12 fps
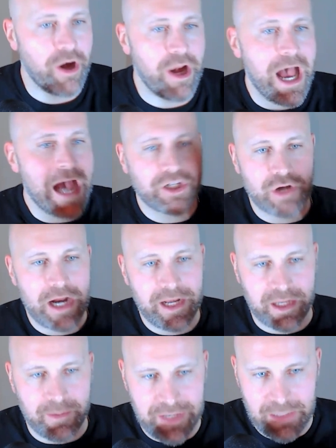are not trying to
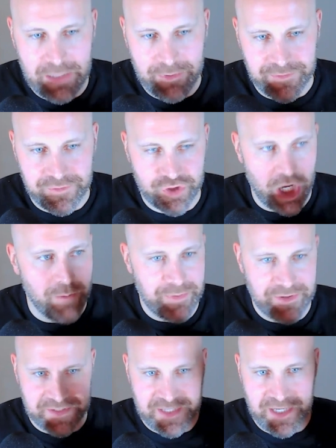compete with Jump
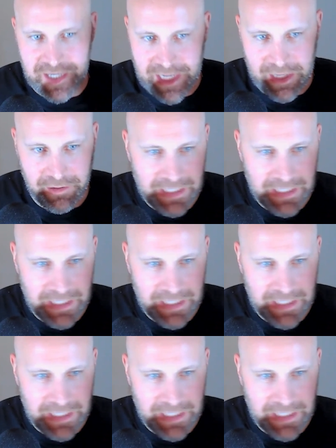and Citadel.